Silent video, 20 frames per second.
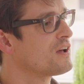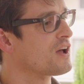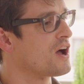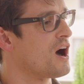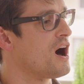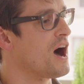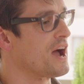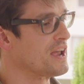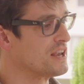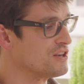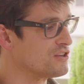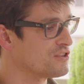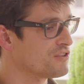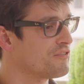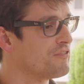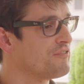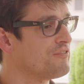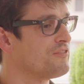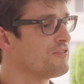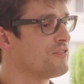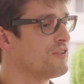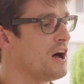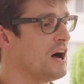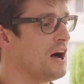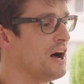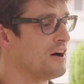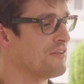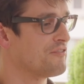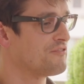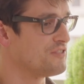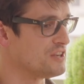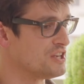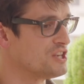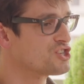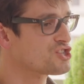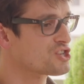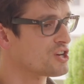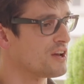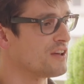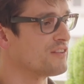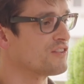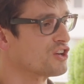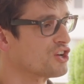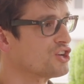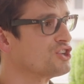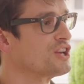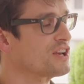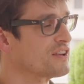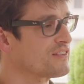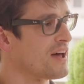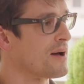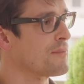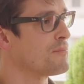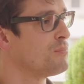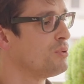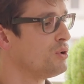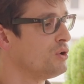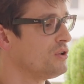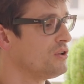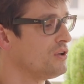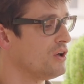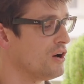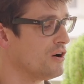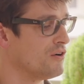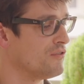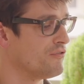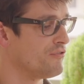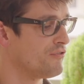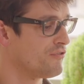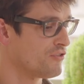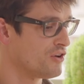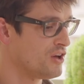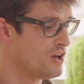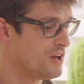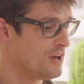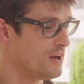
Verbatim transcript: kind of uh, feature is a good example of